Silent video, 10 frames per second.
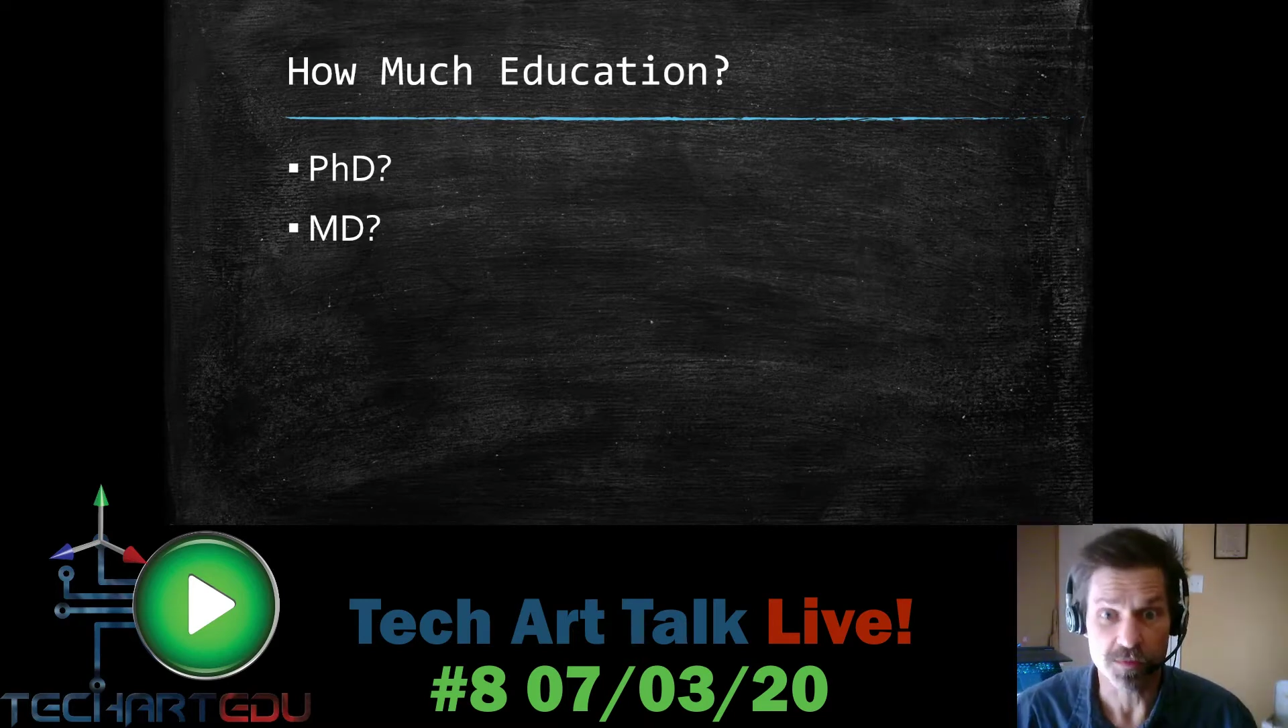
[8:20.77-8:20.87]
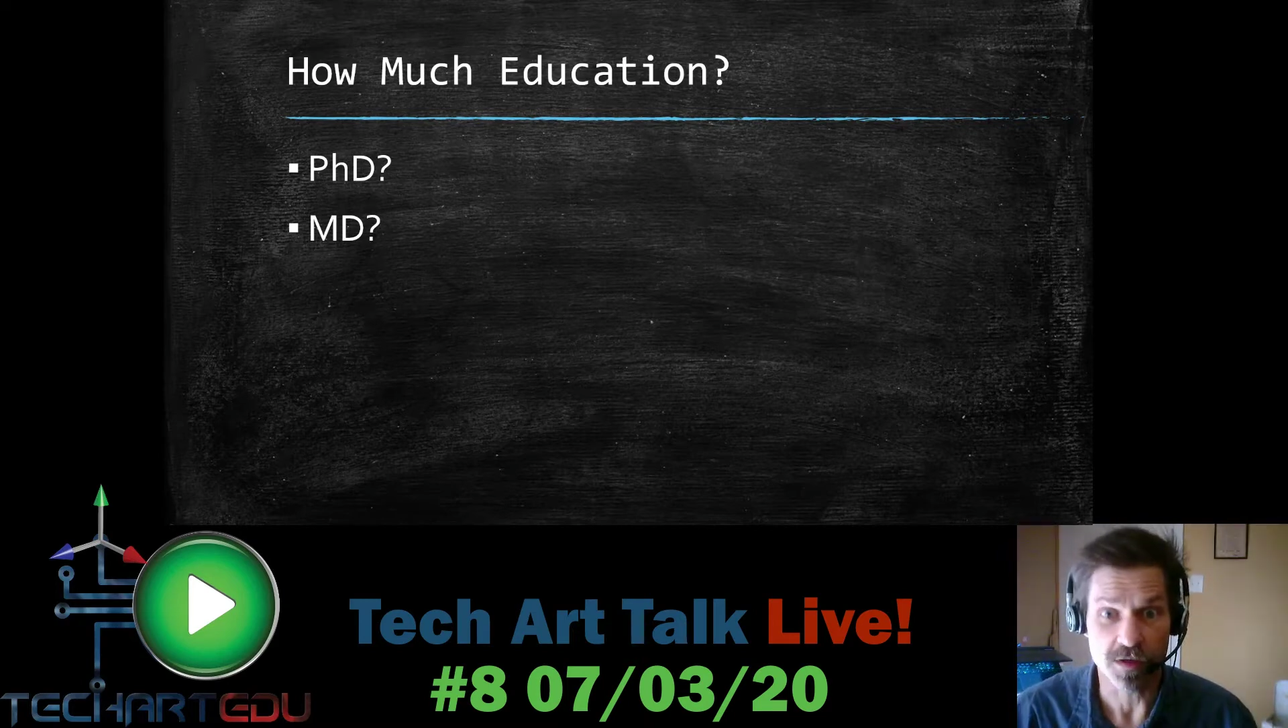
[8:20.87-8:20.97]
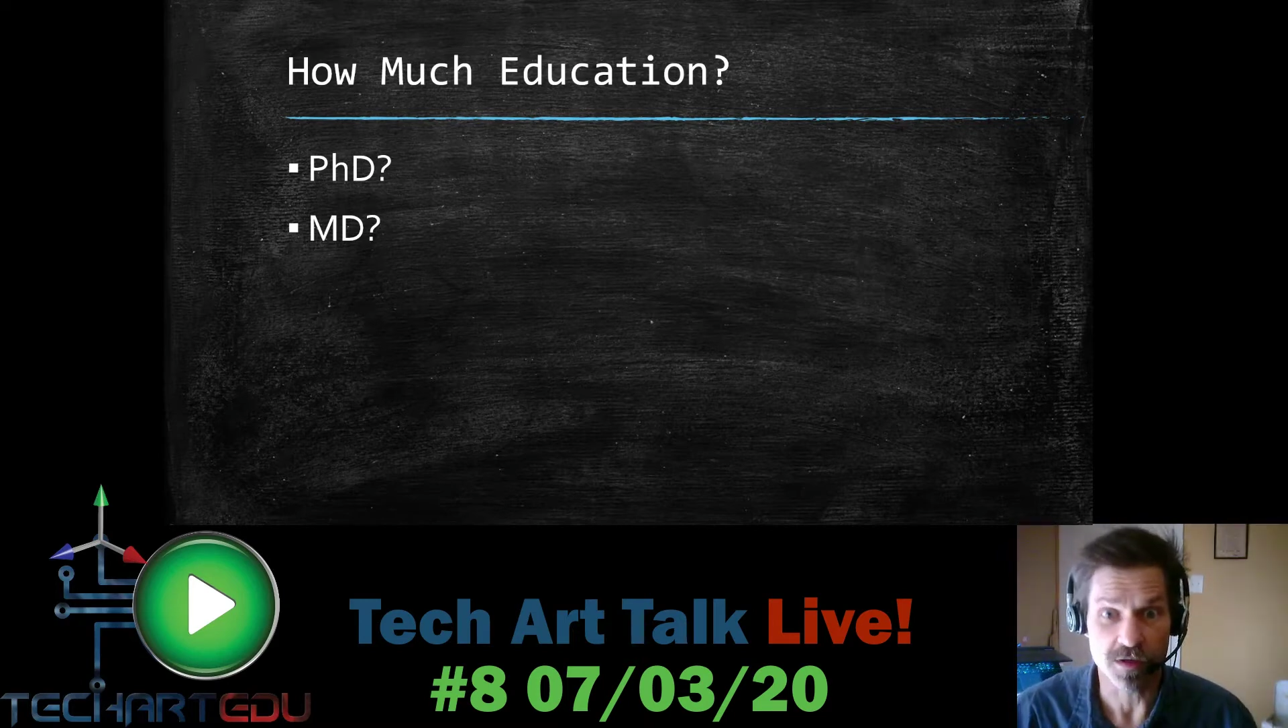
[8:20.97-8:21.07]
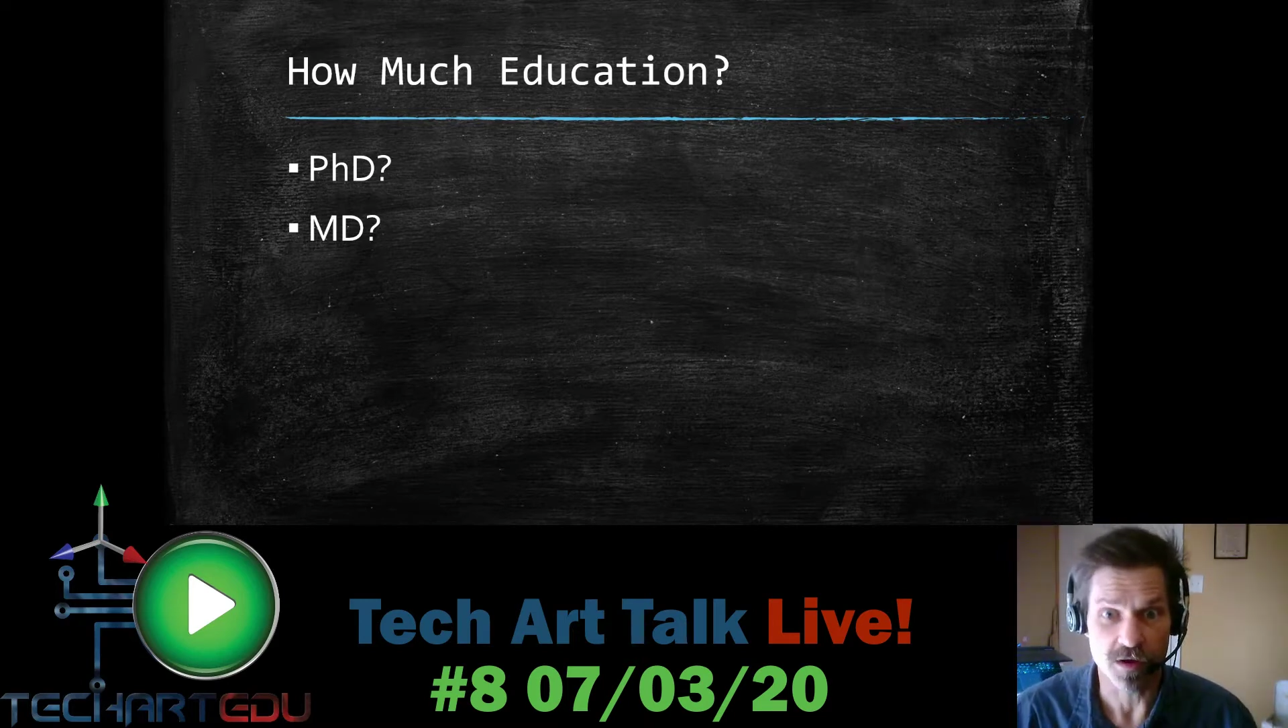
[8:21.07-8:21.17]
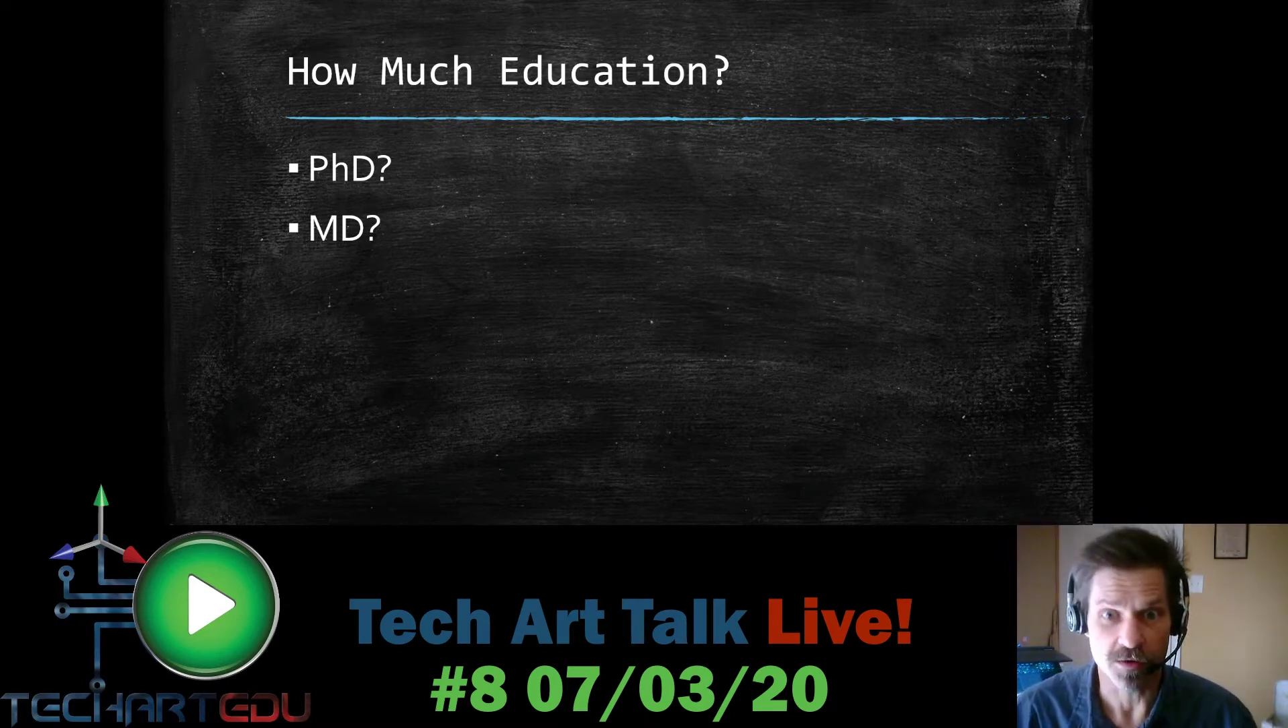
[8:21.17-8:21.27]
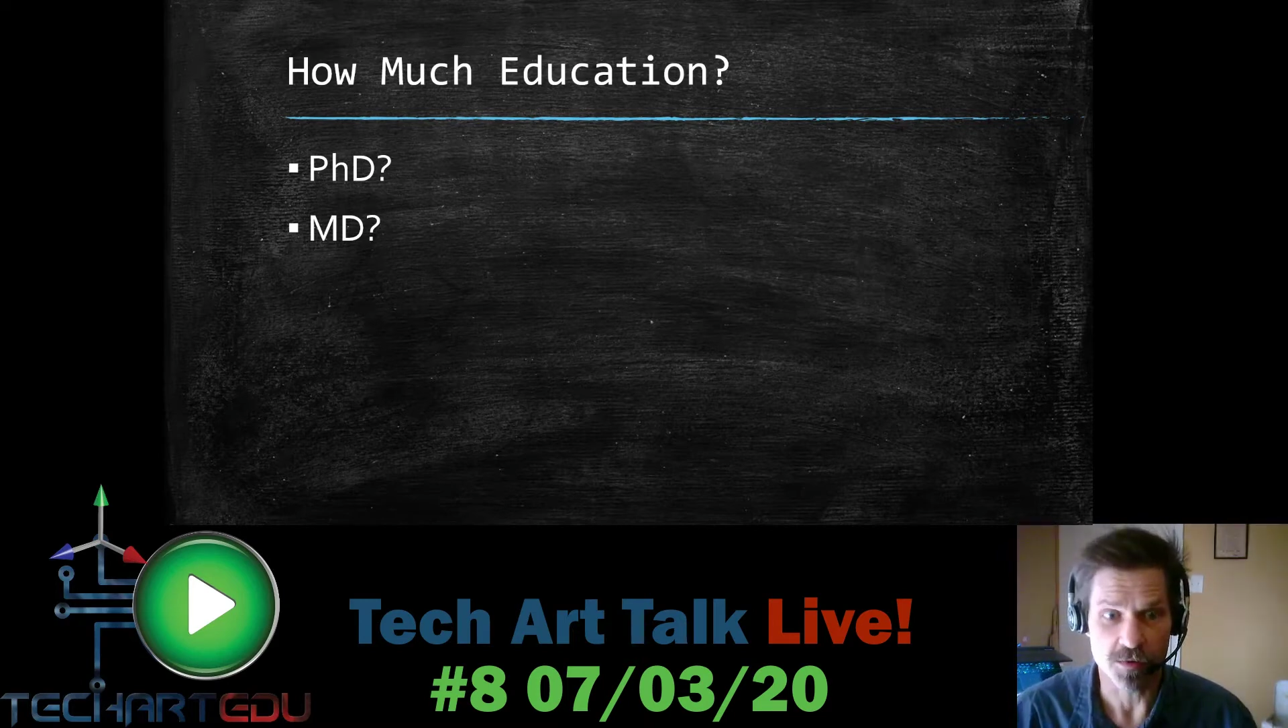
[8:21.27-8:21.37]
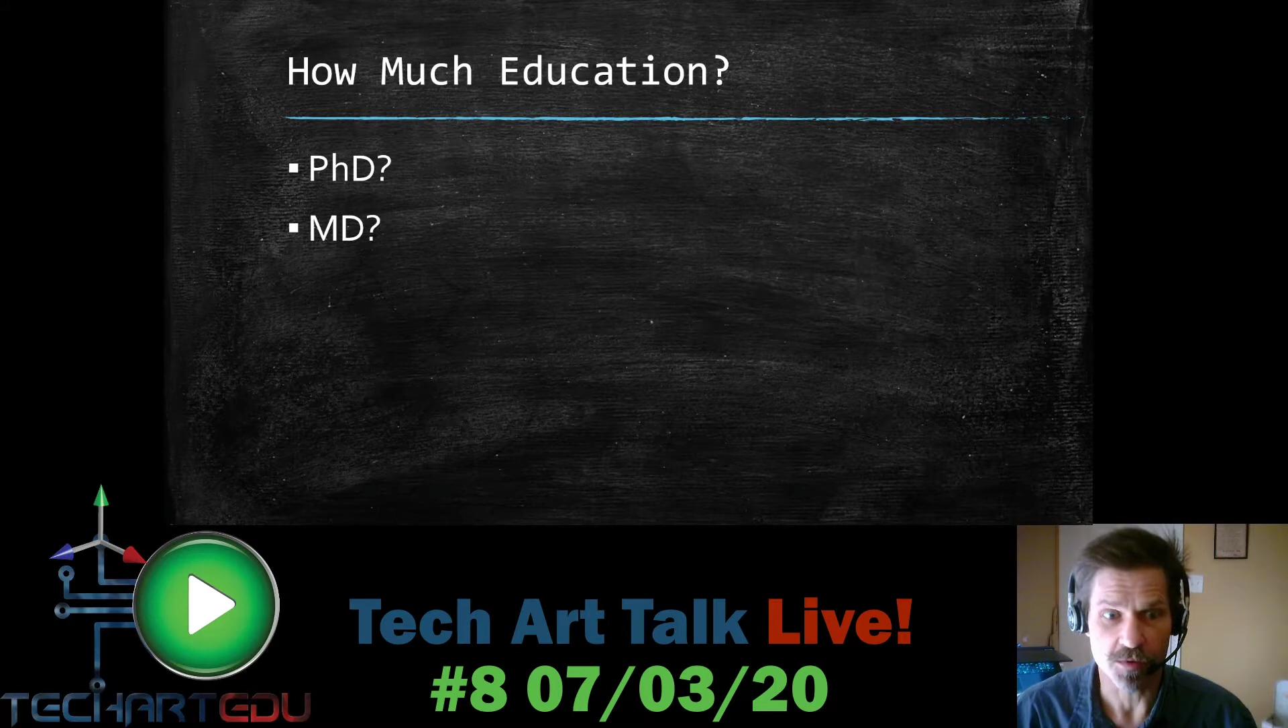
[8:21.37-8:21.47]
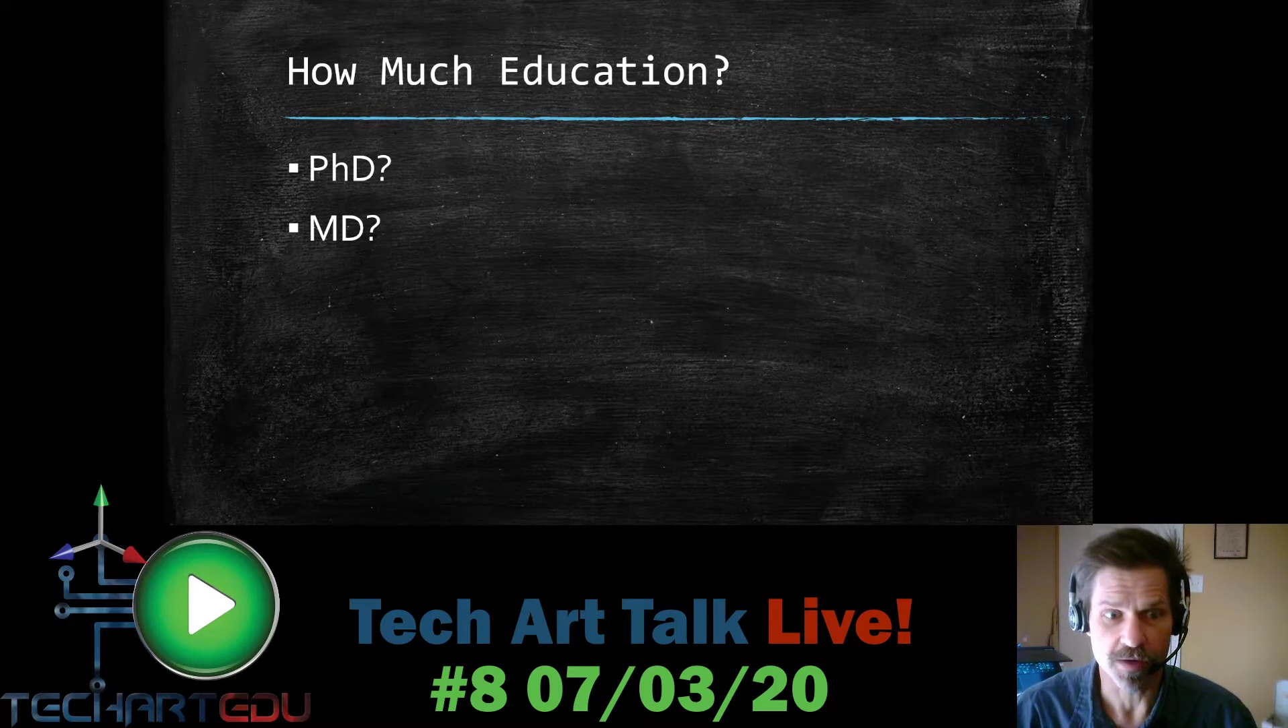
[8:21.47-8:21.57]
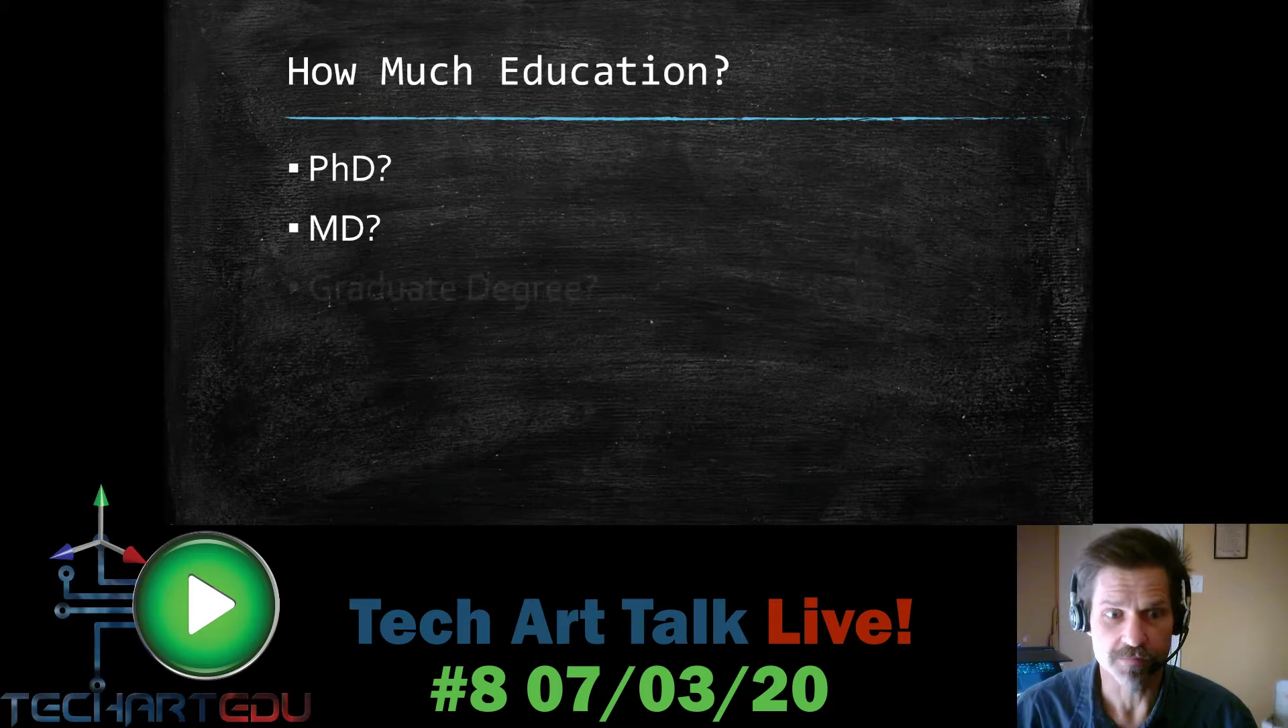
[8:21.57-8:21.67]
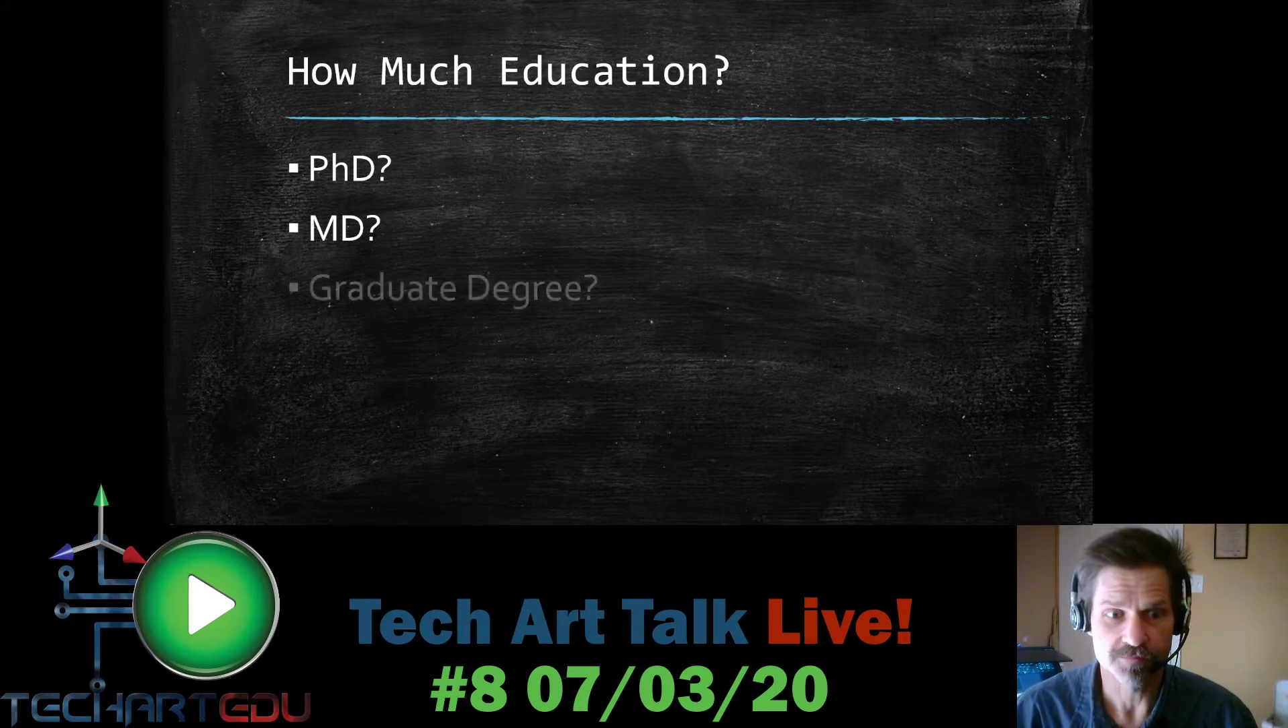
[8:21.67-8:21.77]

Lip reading: along the way.